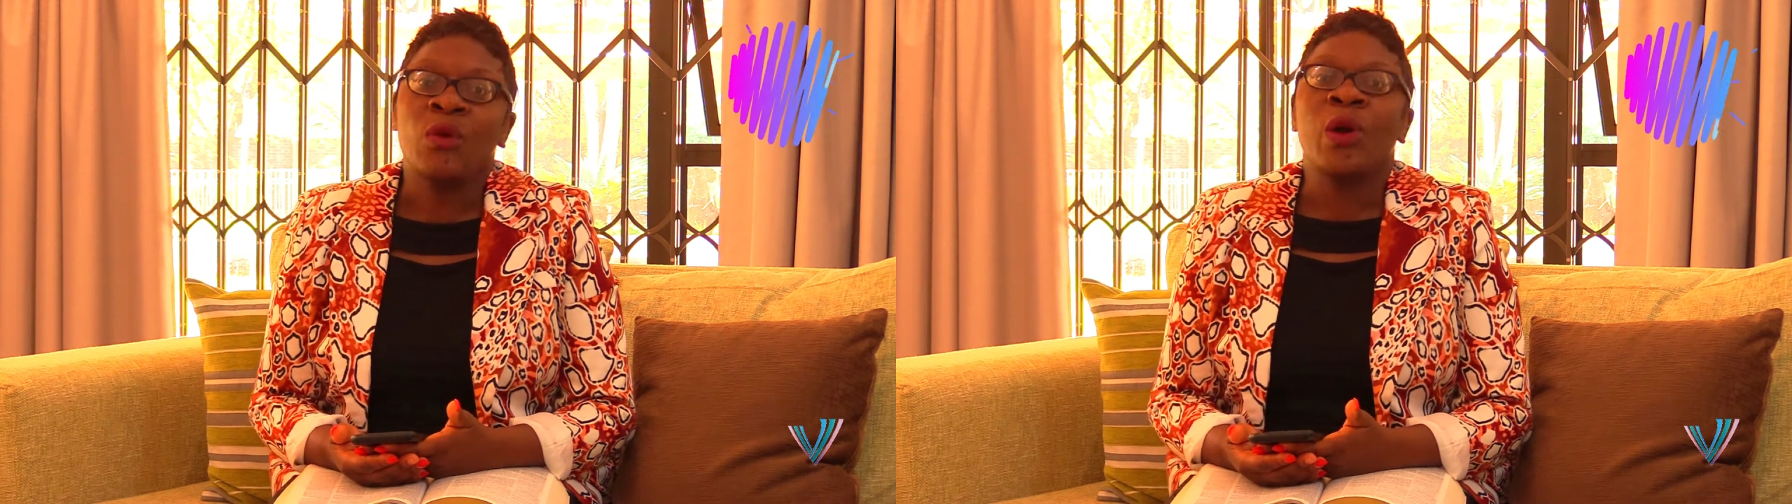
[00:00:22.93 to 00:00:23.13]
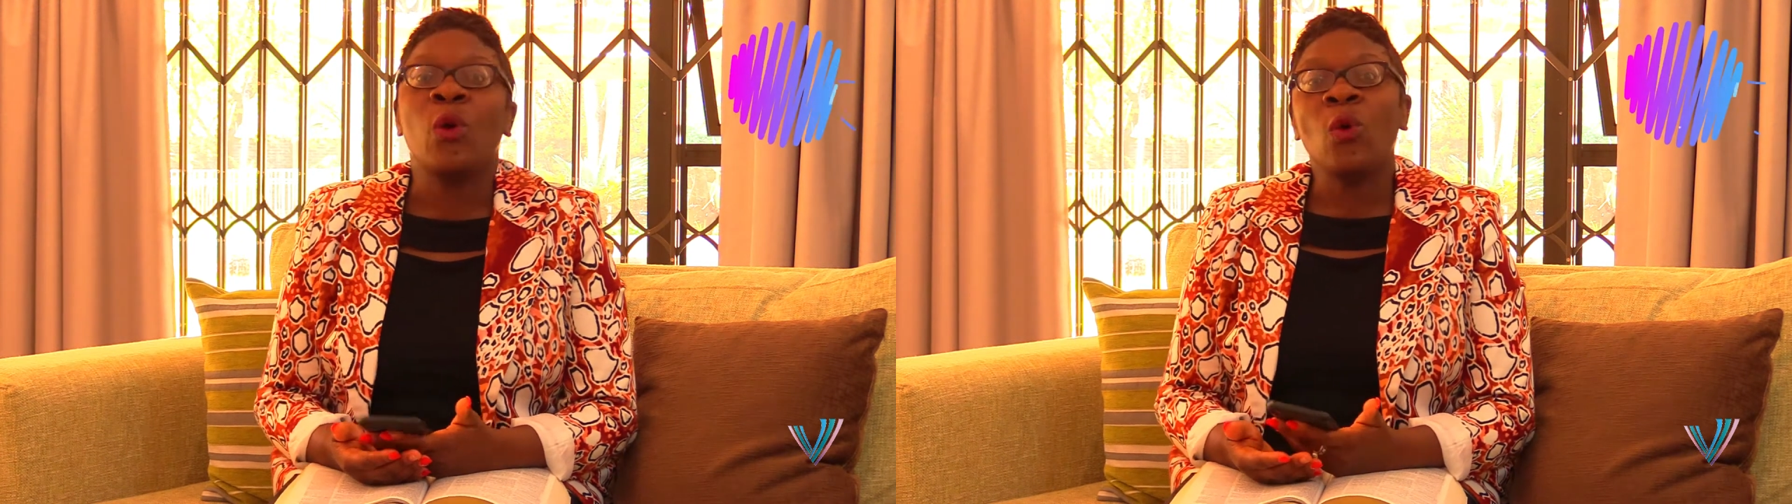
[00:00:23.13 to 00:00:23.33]

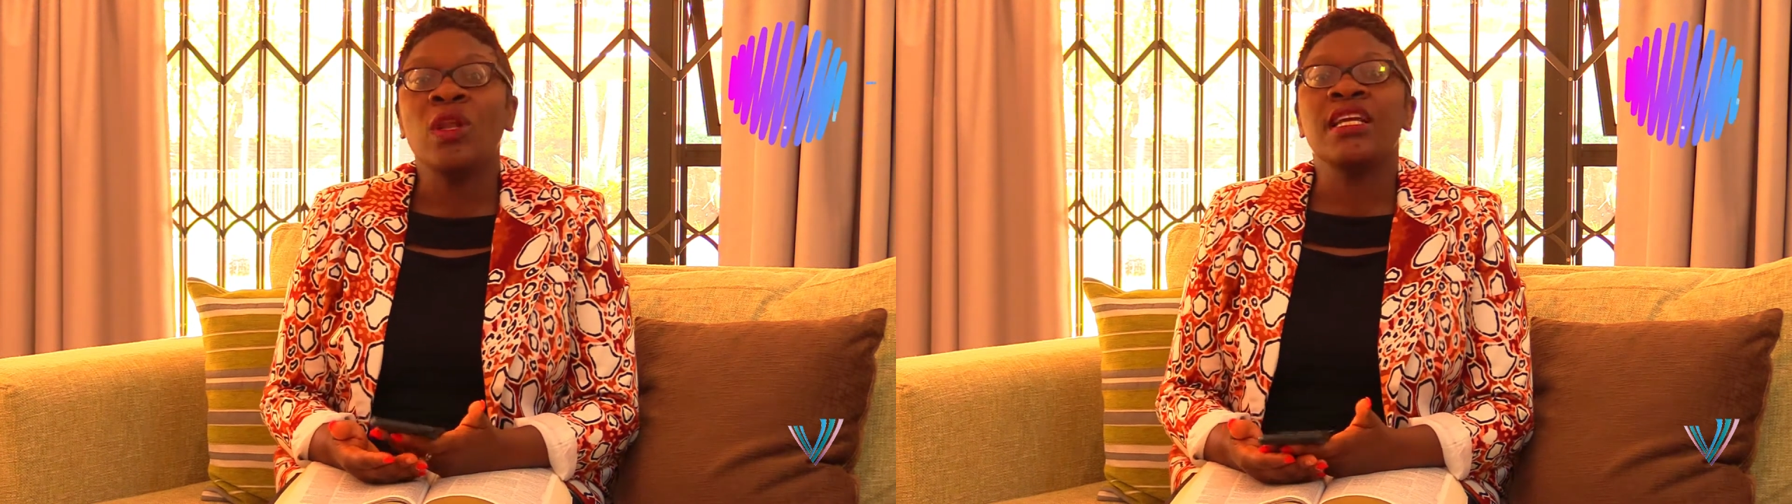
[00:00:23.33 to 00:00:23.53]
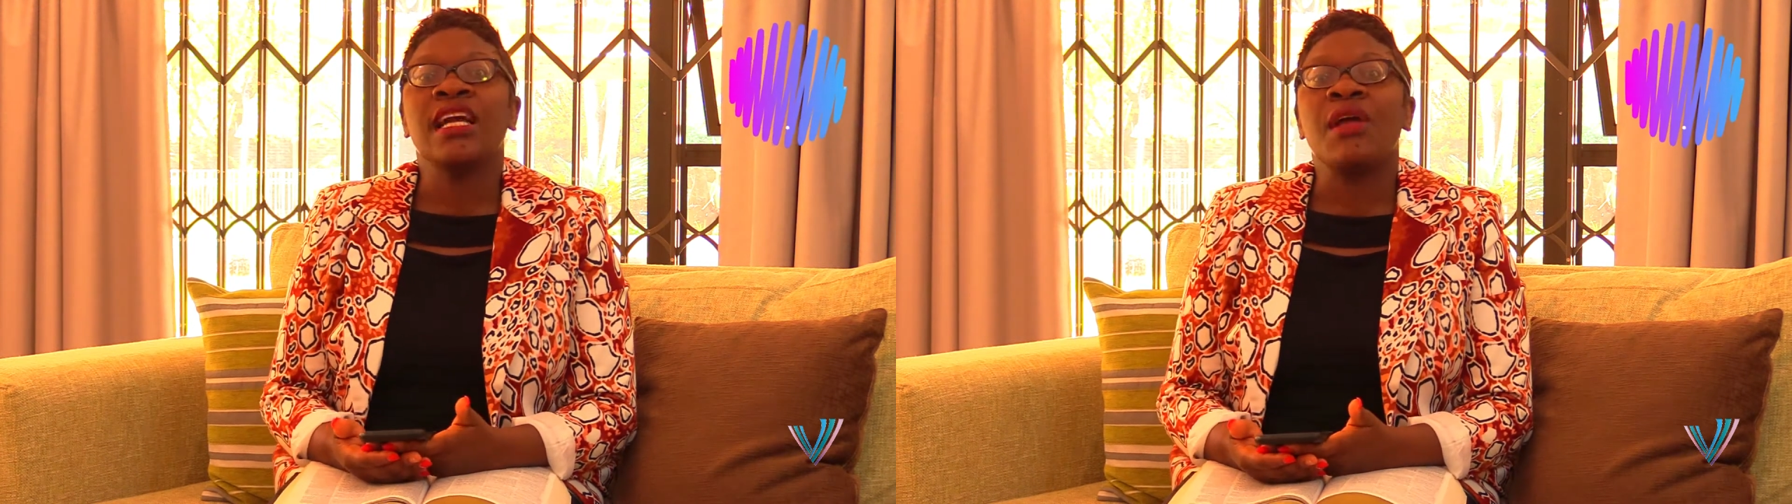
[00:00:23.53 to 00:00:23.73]
We are
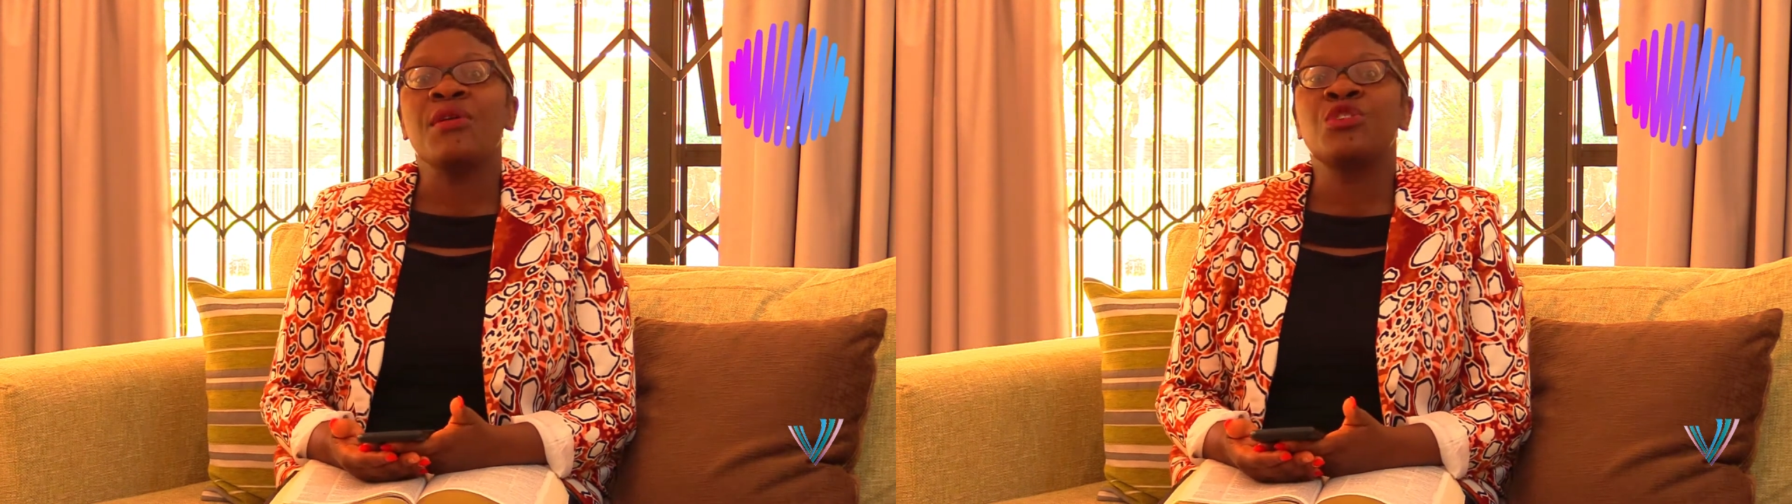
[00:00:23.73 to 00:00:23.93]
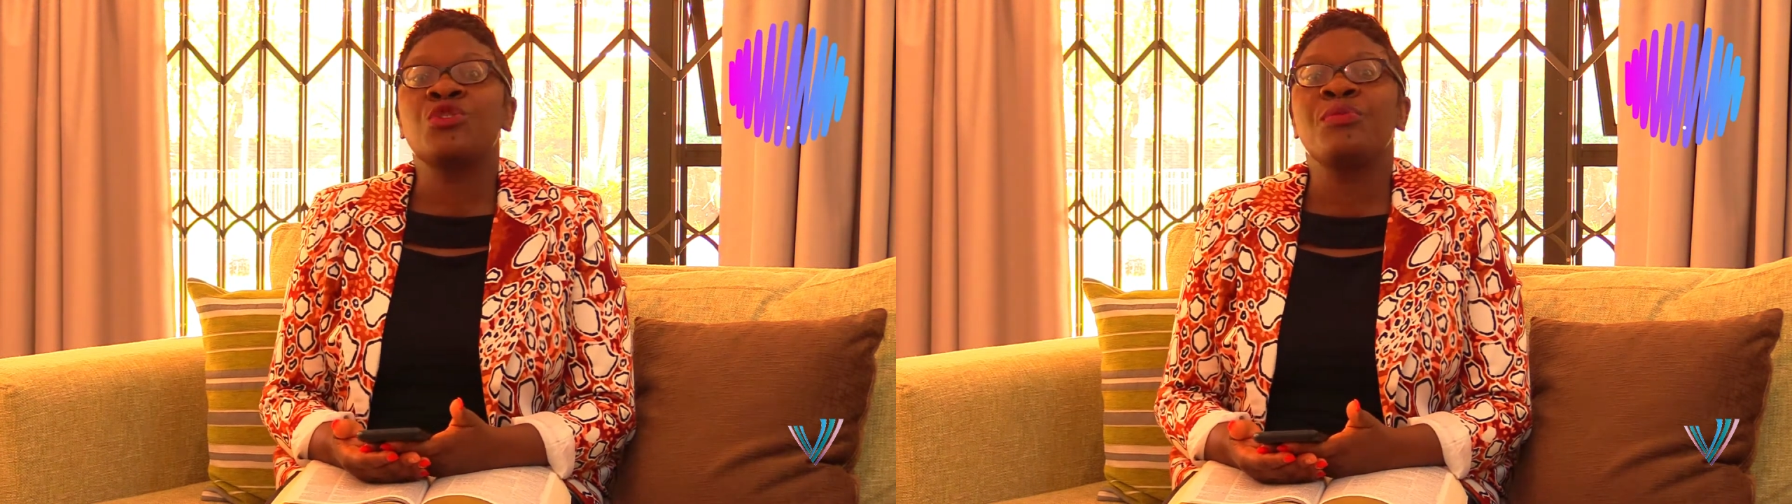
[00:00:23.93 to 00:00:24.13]
all
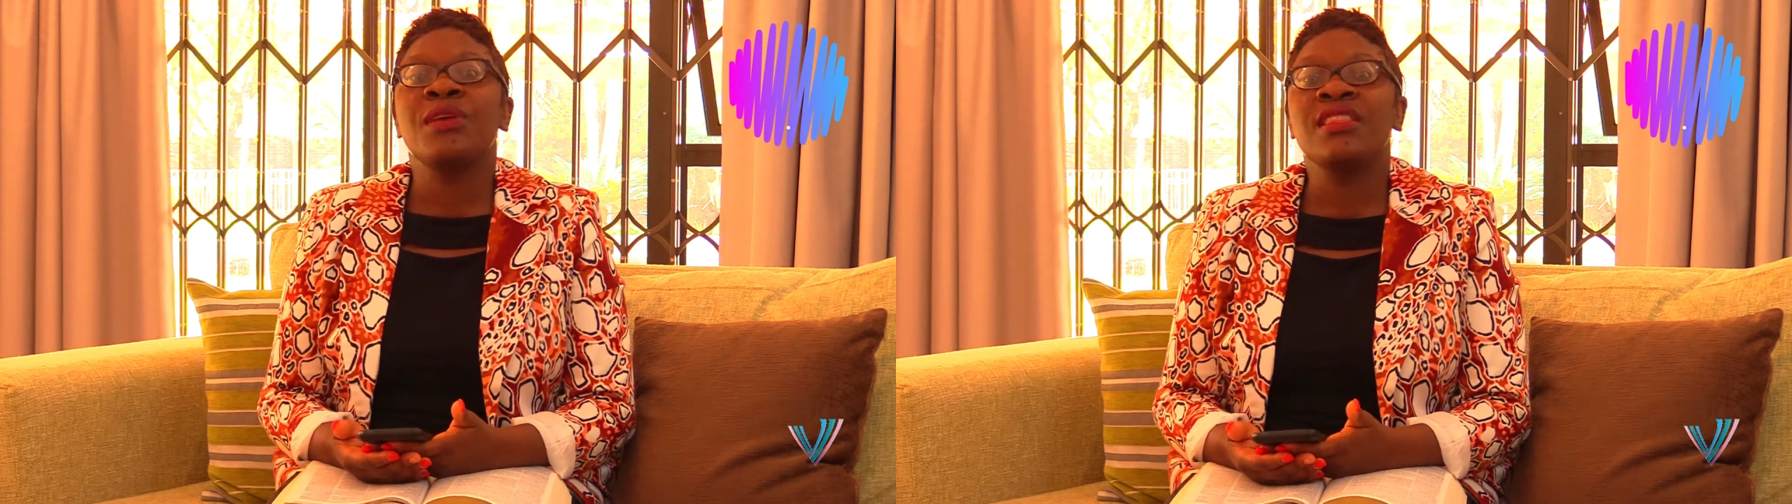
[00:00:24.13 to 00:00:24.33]
encouraged to be